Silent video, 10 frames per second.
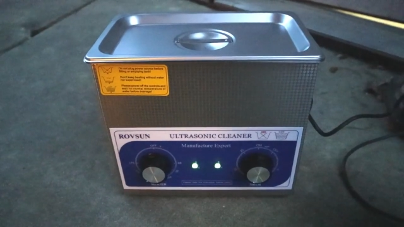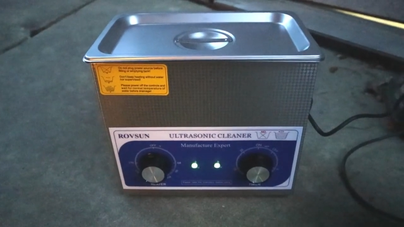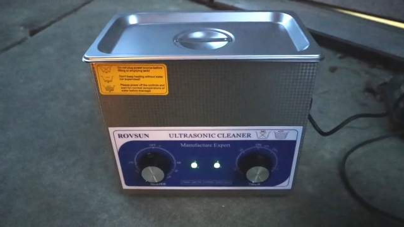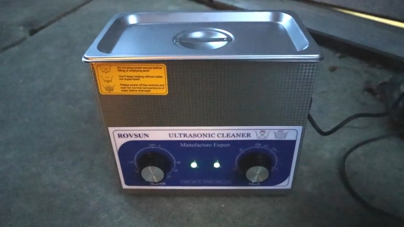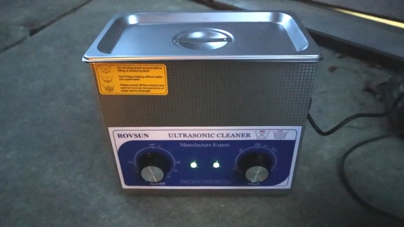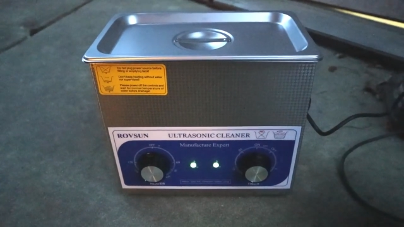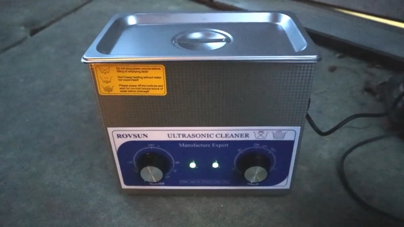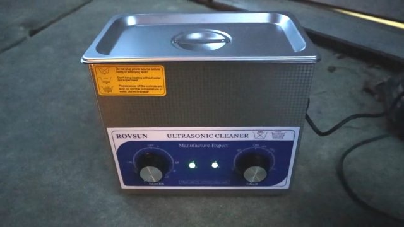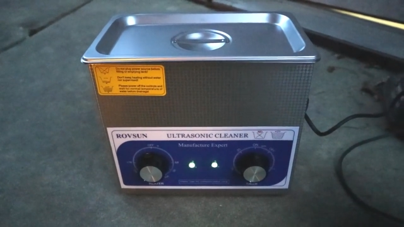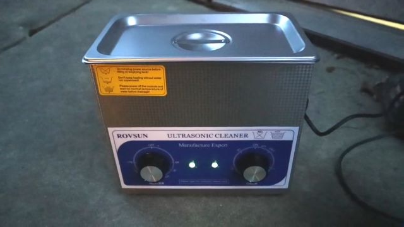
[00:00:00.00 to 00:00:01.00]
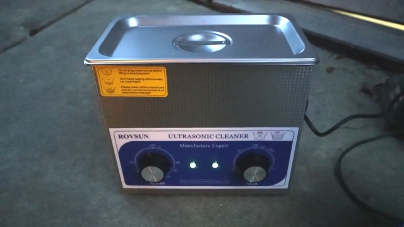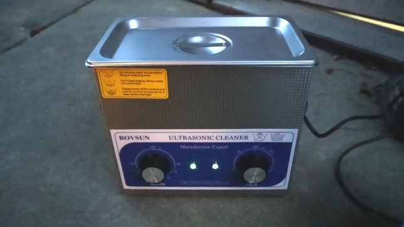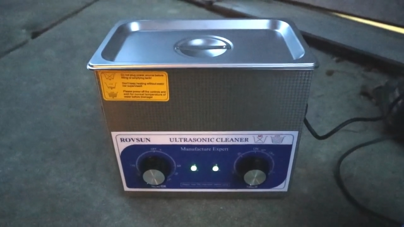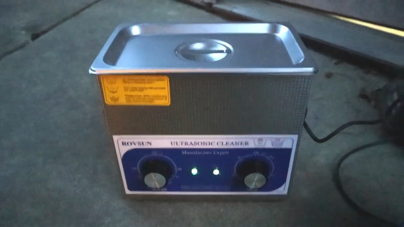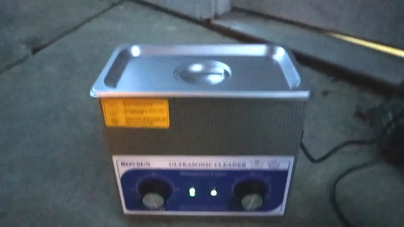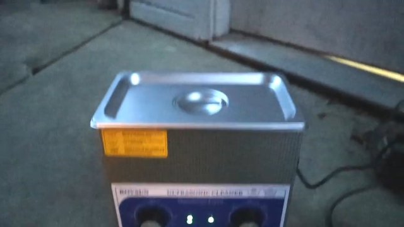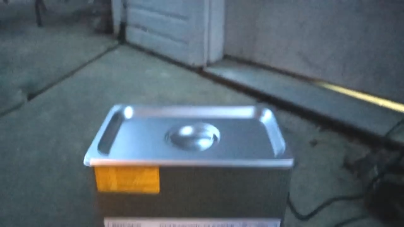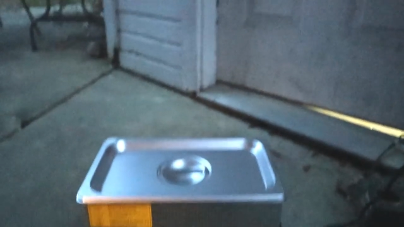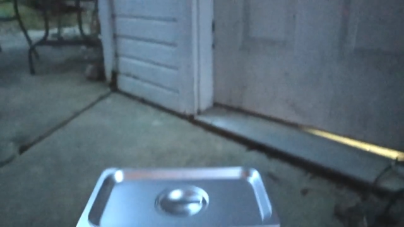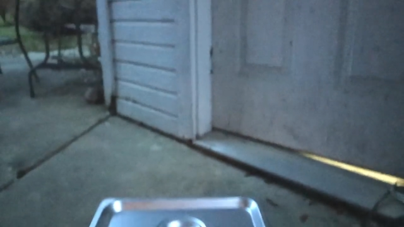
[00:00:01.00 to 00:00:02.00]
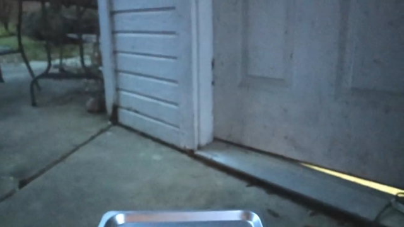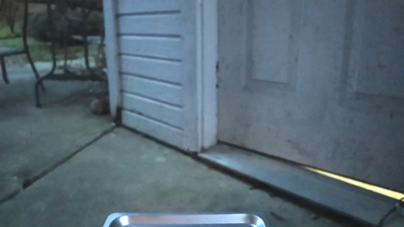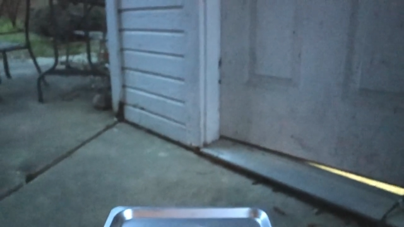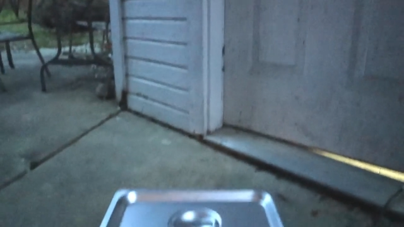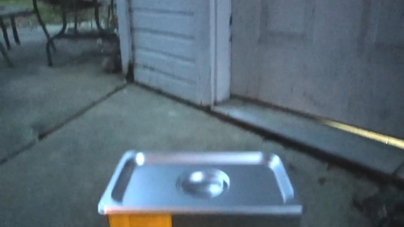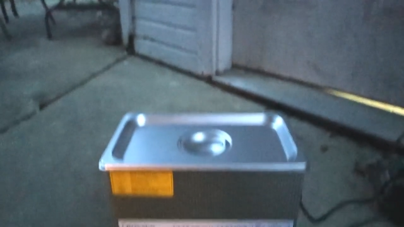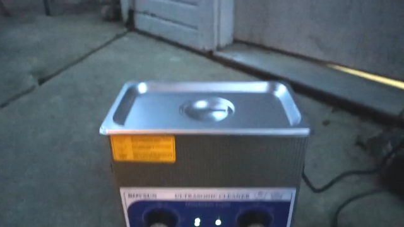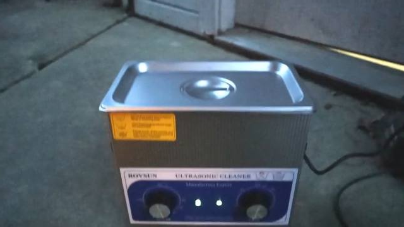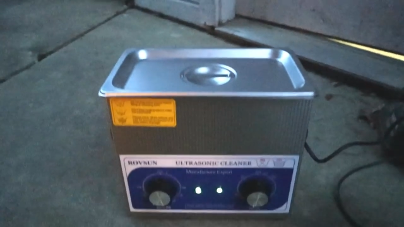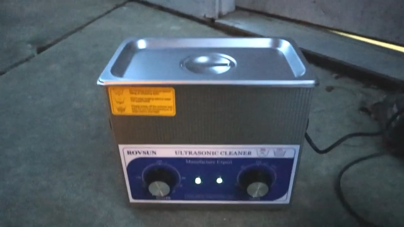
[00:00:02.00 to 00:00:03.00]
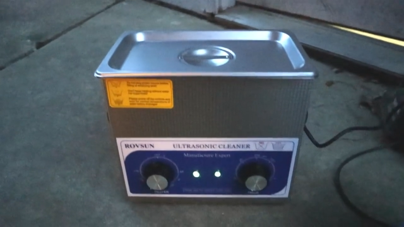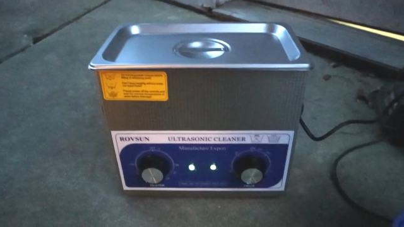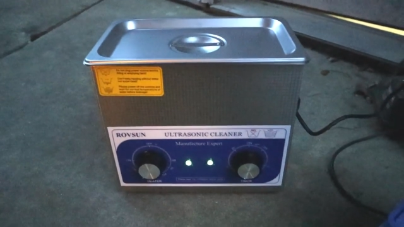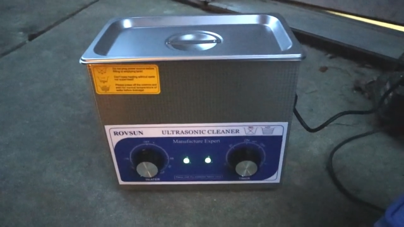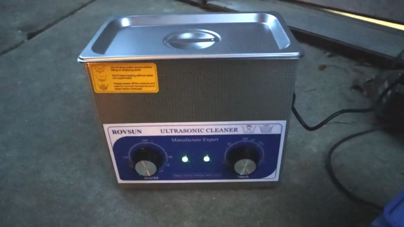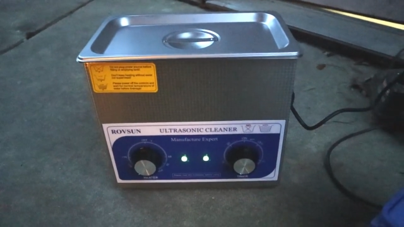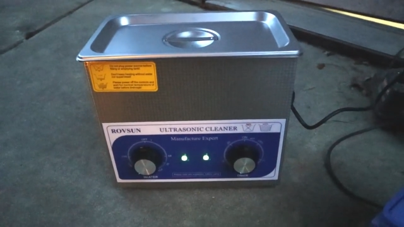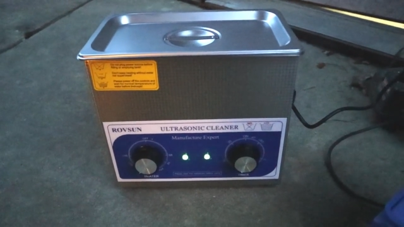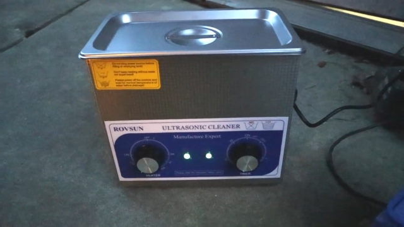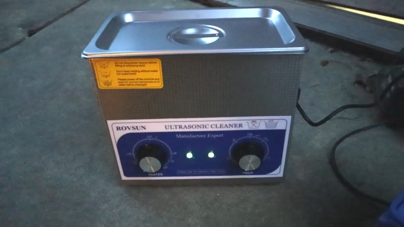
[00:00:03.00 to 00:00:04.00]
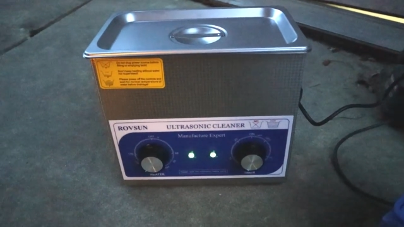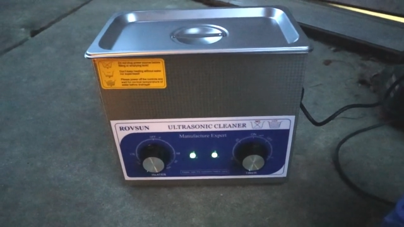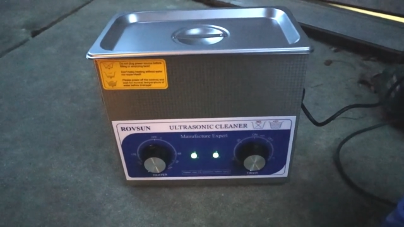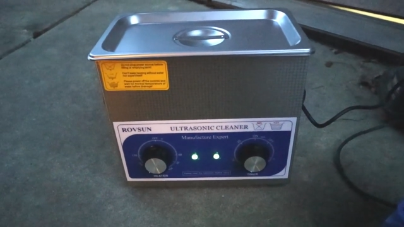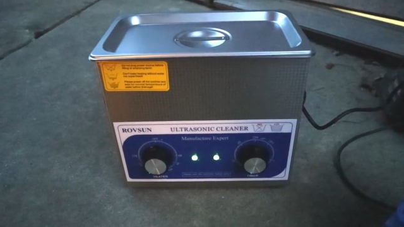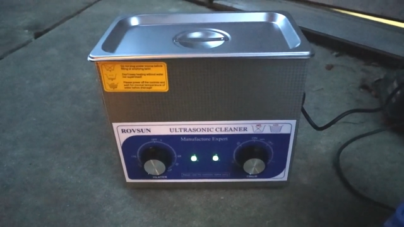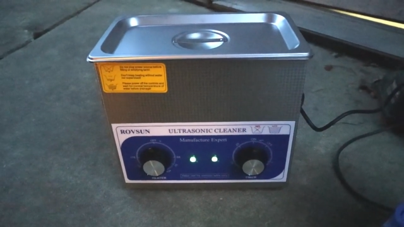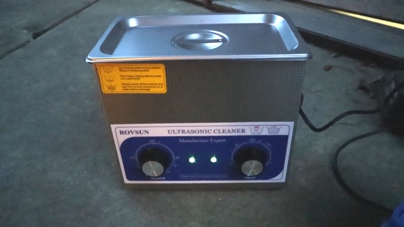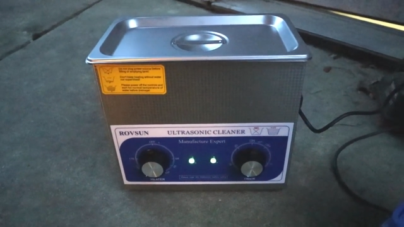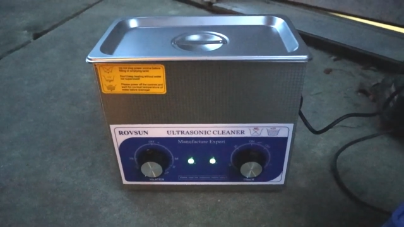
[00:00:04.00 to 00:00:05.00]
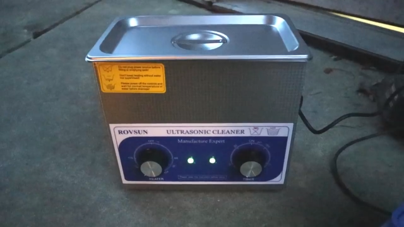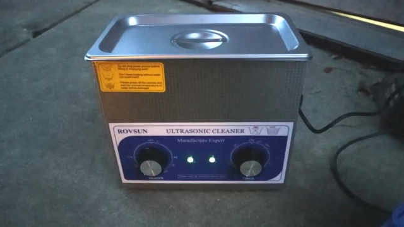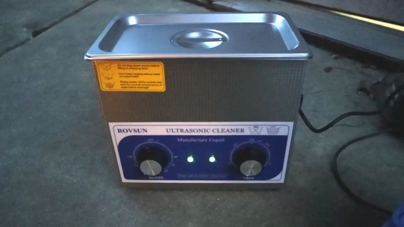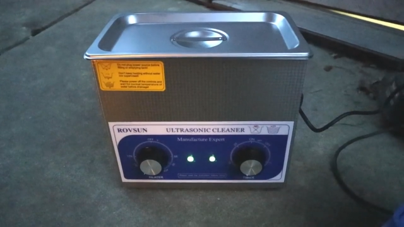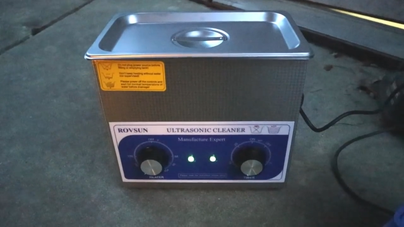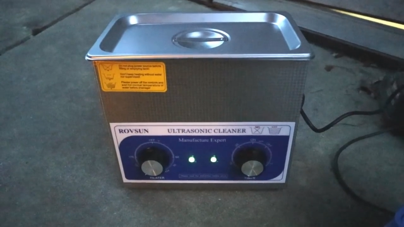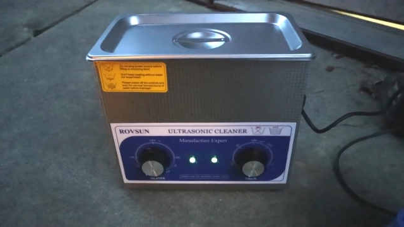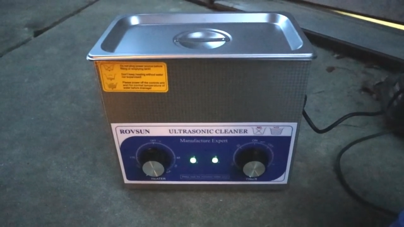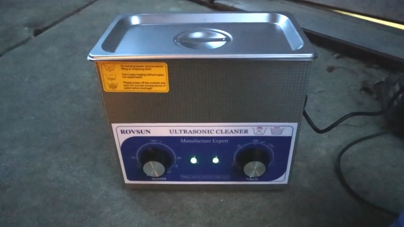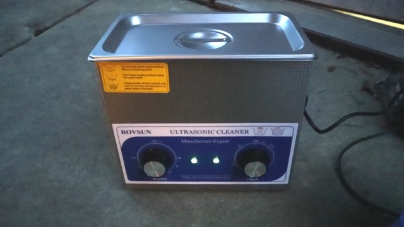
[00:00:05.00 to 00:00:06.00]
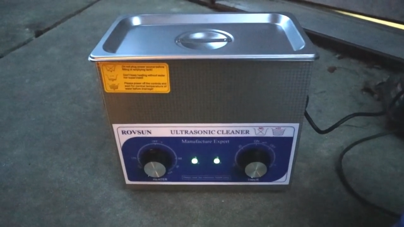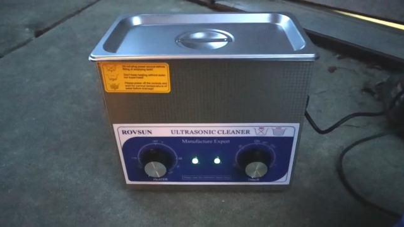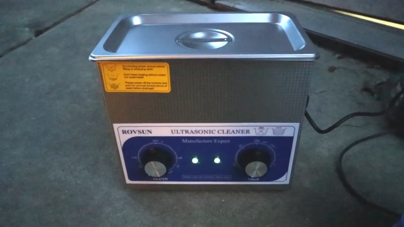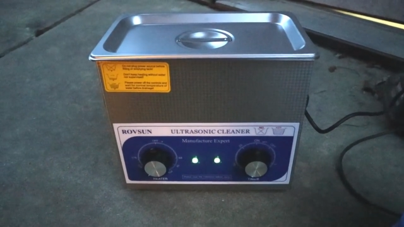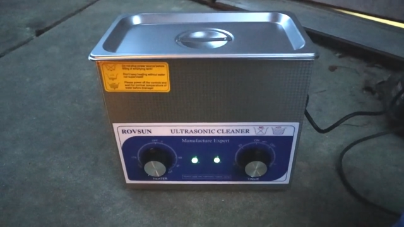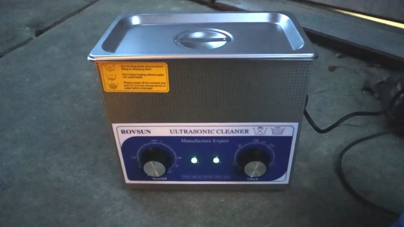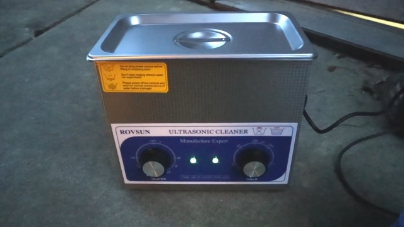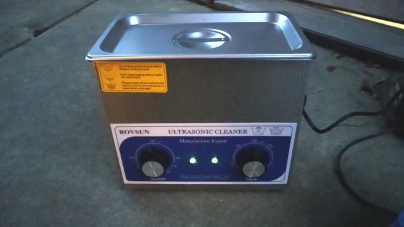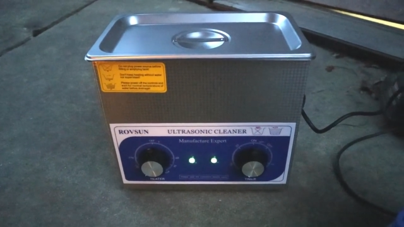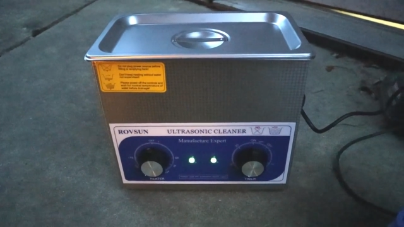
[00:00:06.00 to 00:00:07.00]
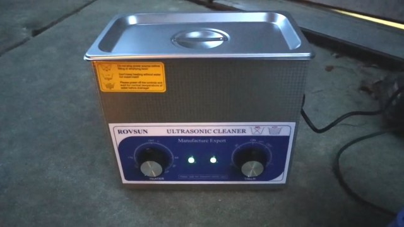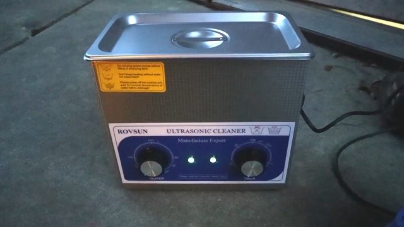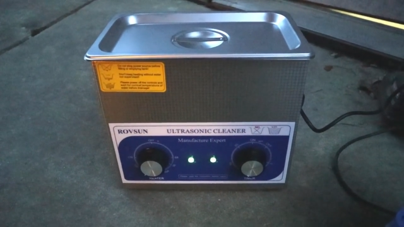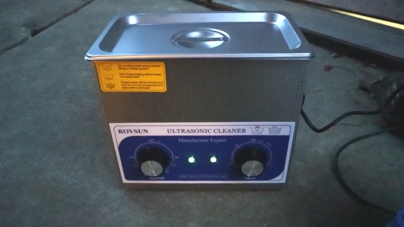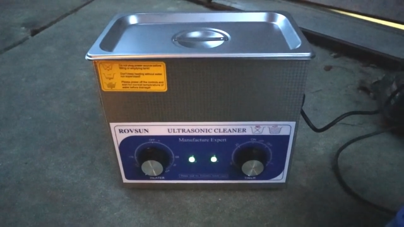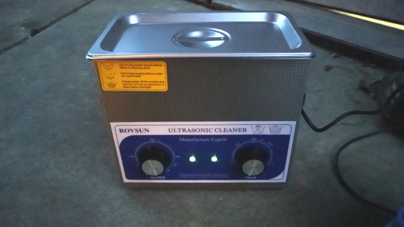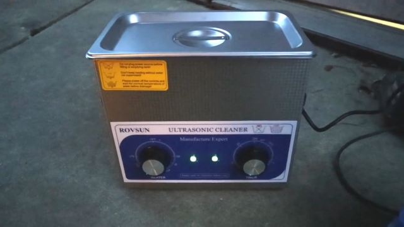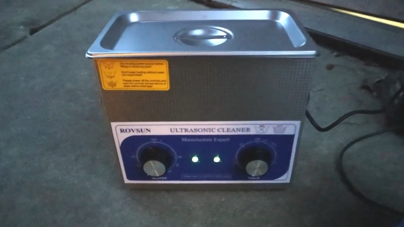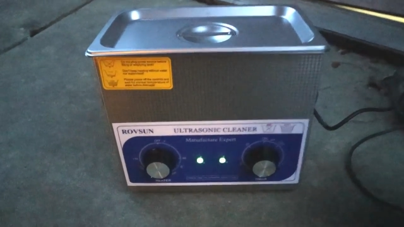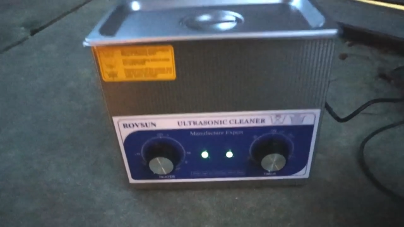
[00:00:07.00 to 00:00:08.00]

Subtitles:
(no speaker visible)